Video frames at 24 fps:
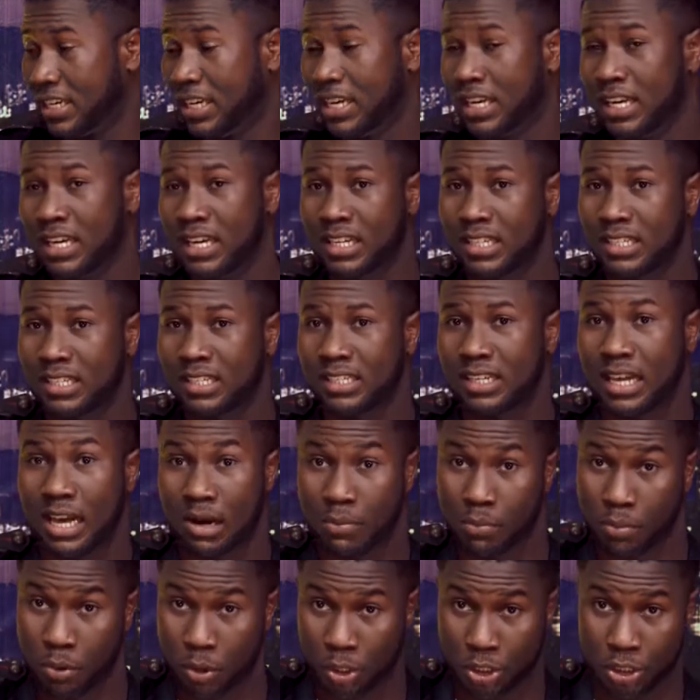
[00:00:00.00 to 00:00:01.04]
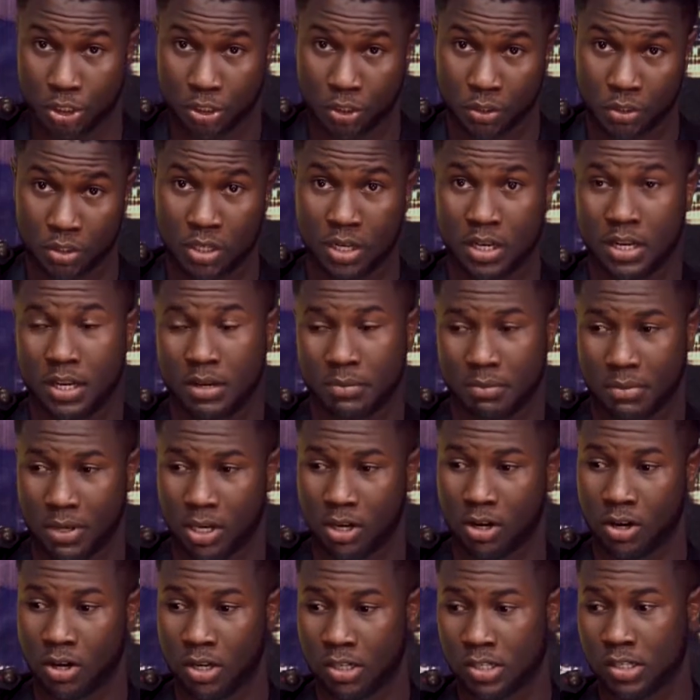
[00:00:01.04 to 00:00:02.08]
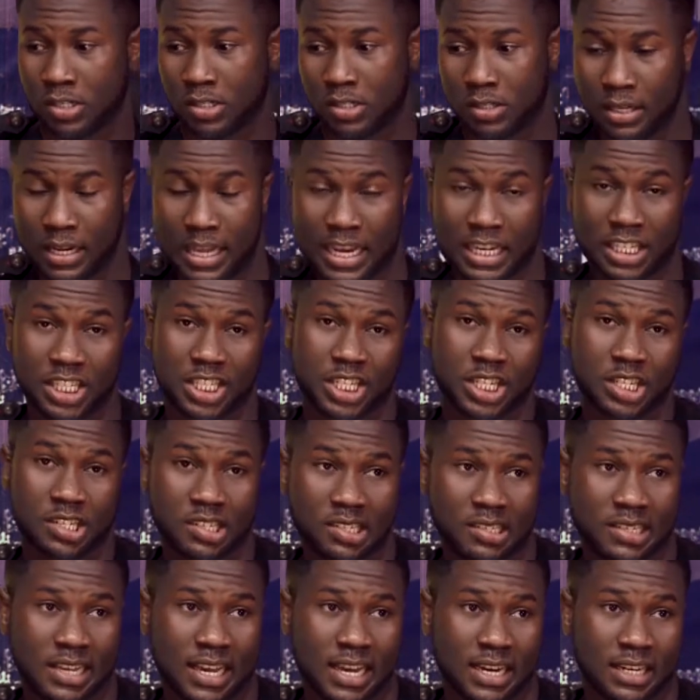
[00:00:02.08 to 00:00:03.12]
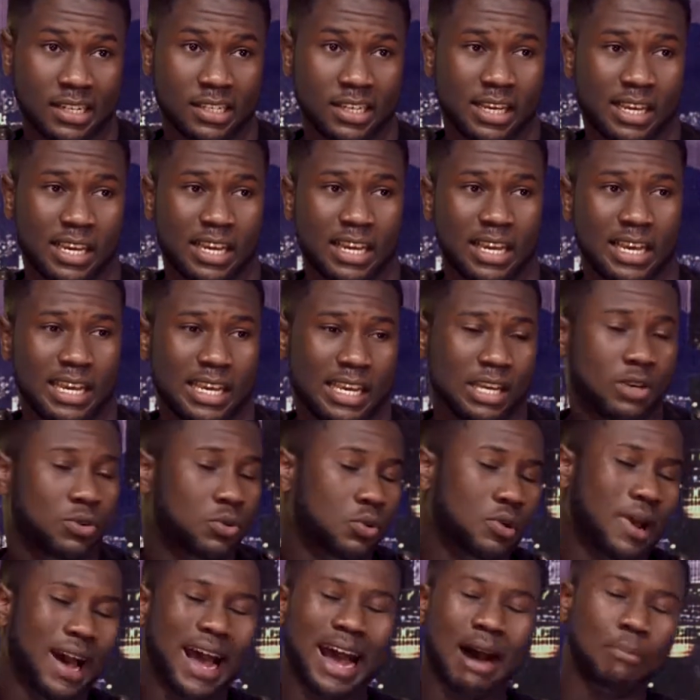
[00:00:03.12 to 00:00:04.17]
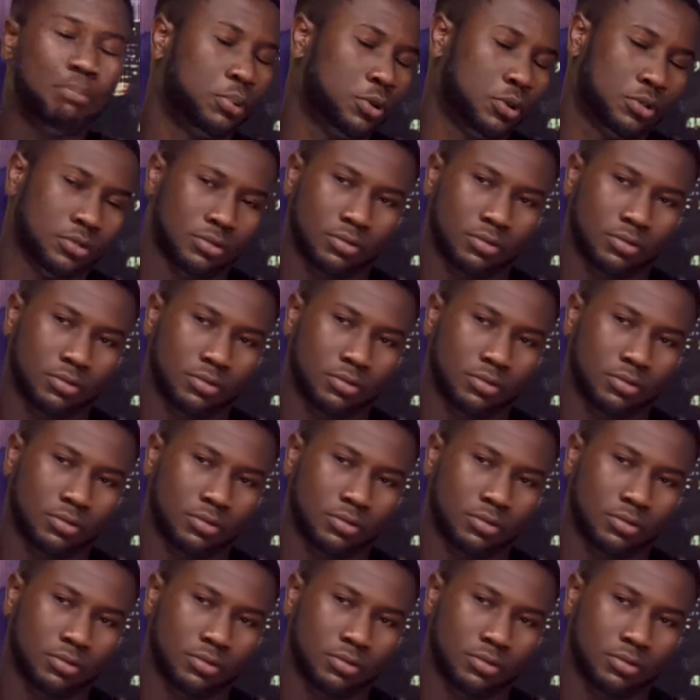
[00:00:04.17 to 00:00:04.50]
is abortion. Because like she said, it could happen.